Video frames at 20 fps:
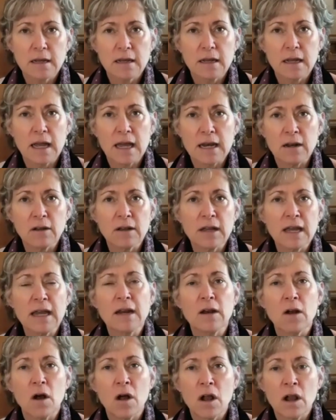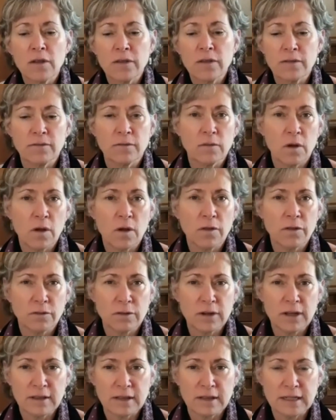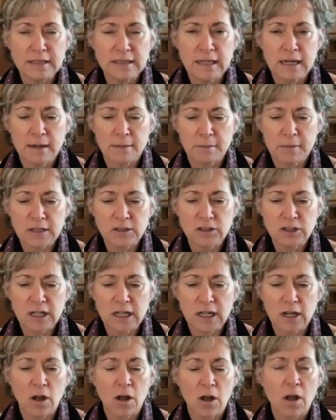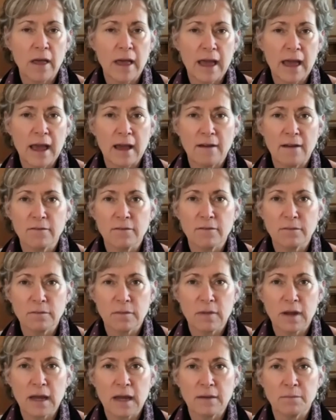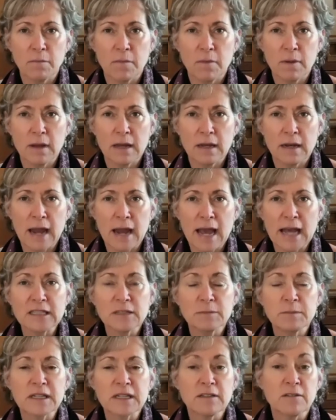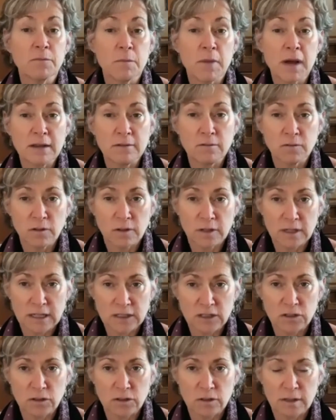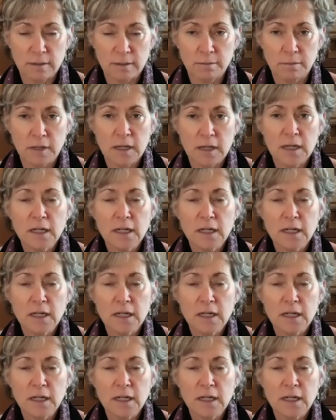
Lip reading: And again, all three of these that I'm mentioning all have an aspect of mindfulness to them.